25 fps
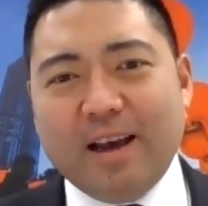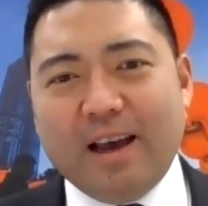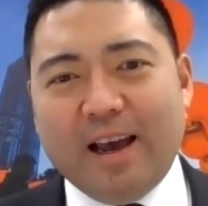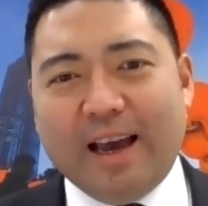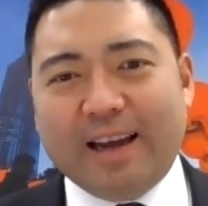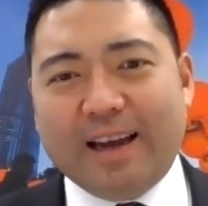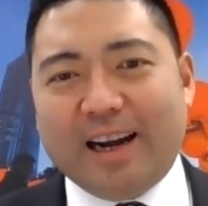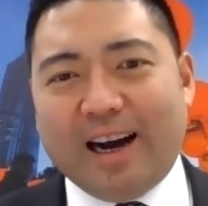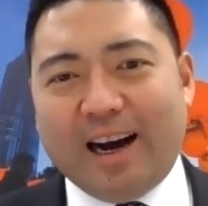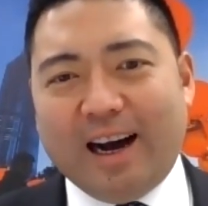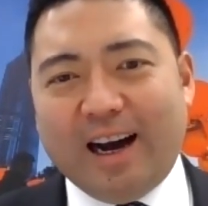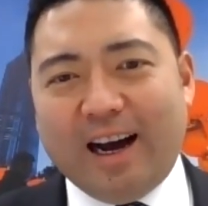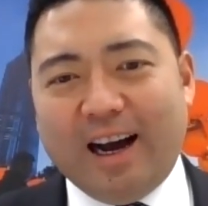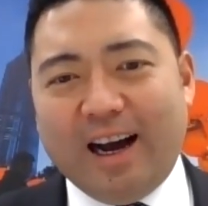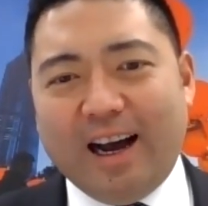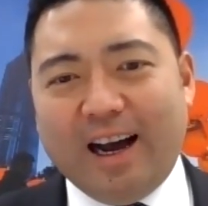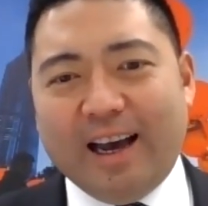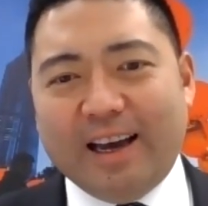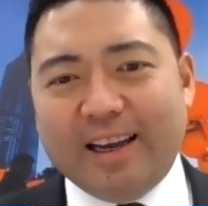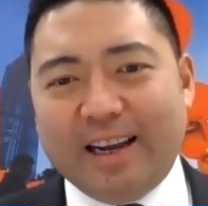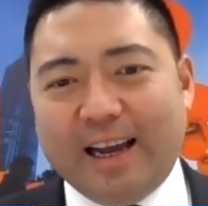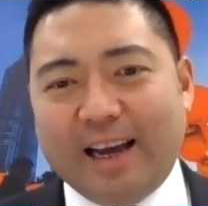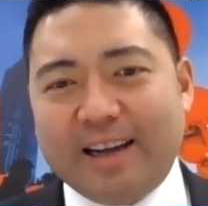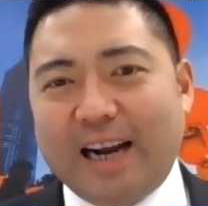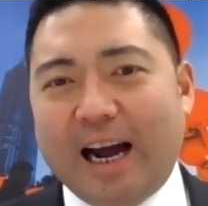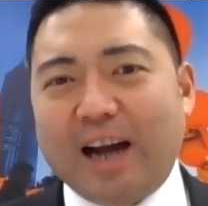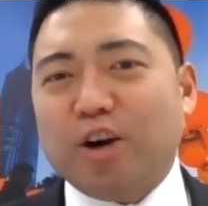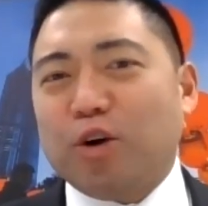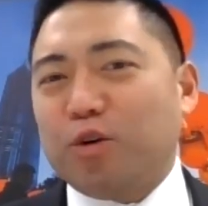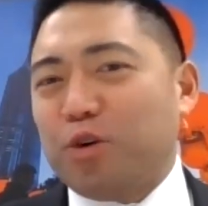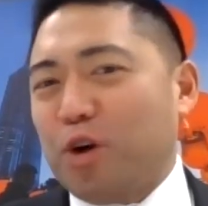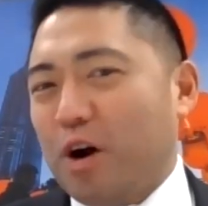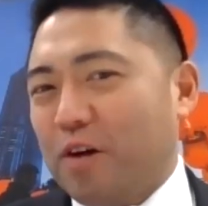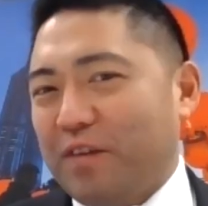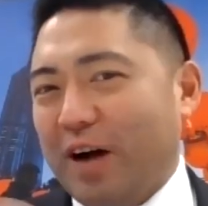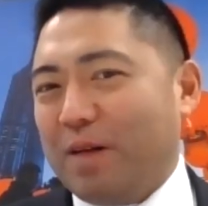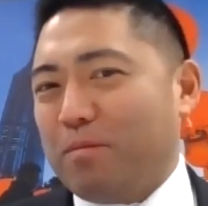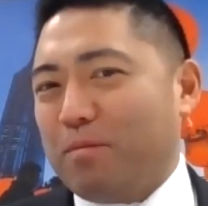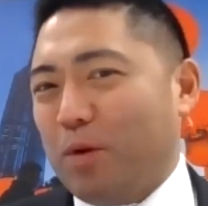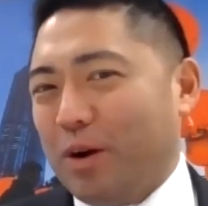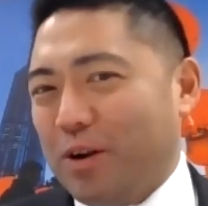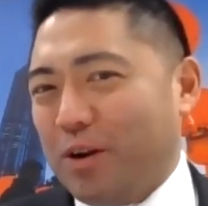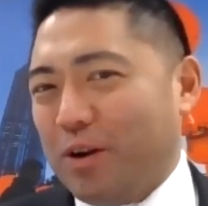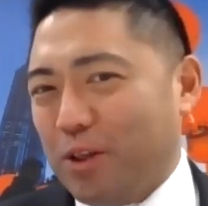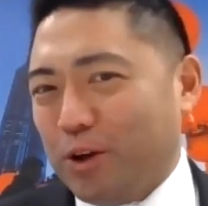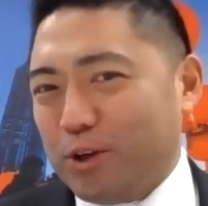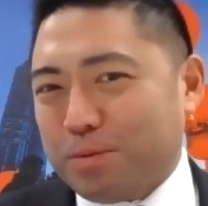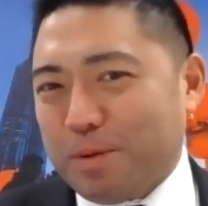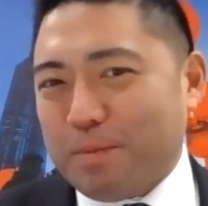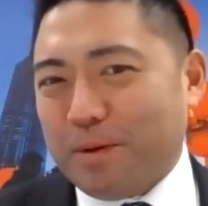And I don't know if I'm one of
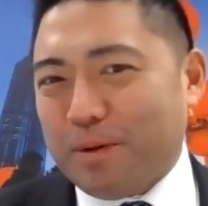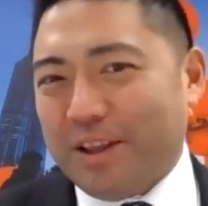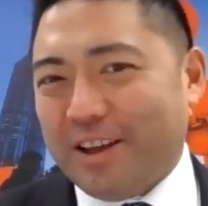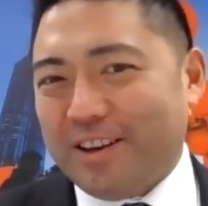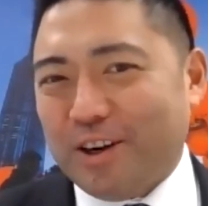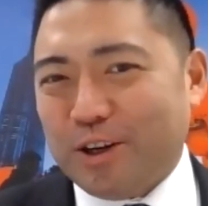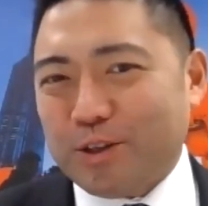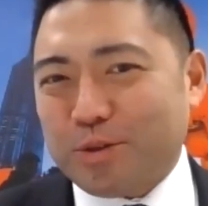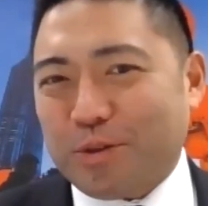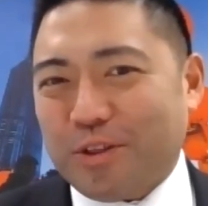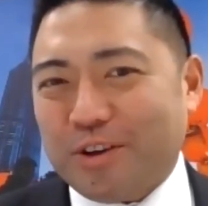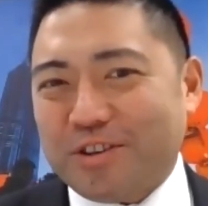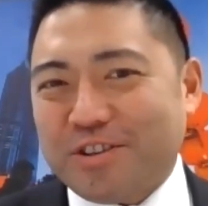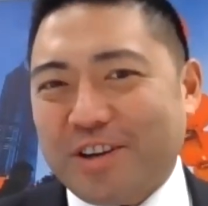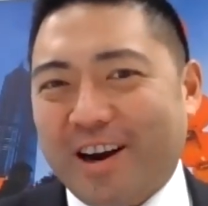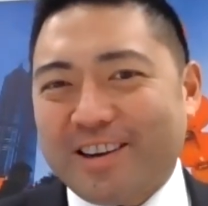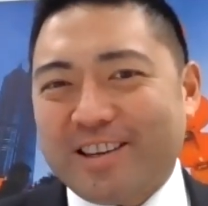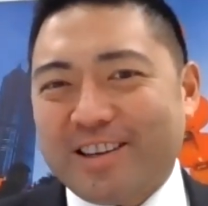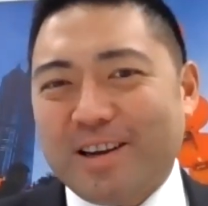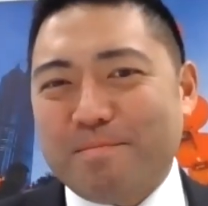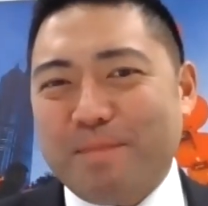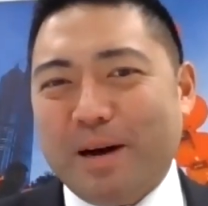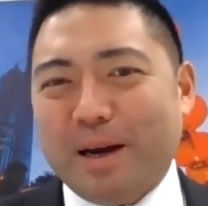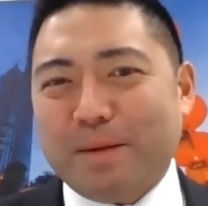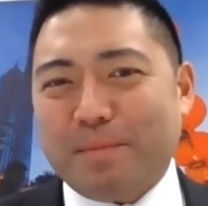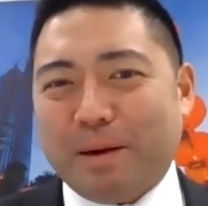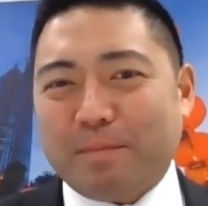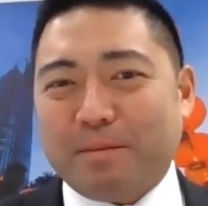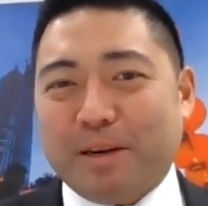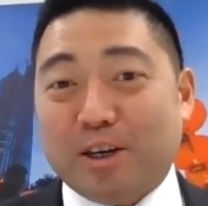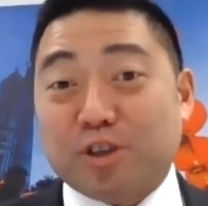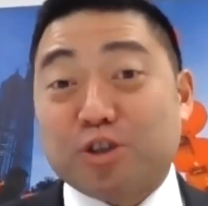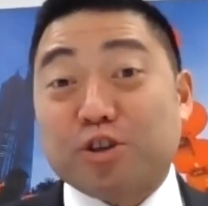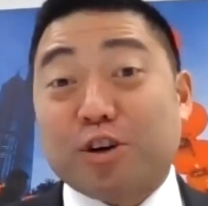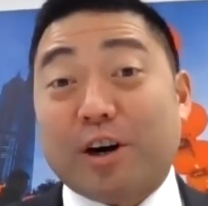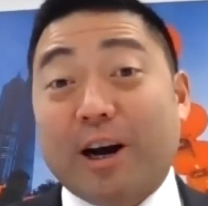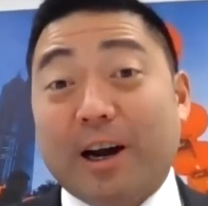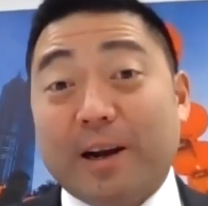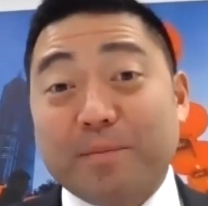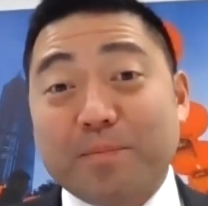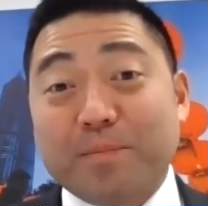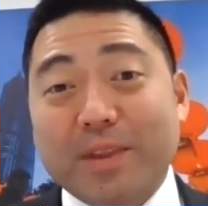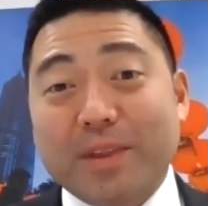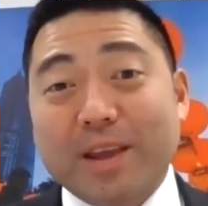those people that knows what they're talking about, but I'm going to try.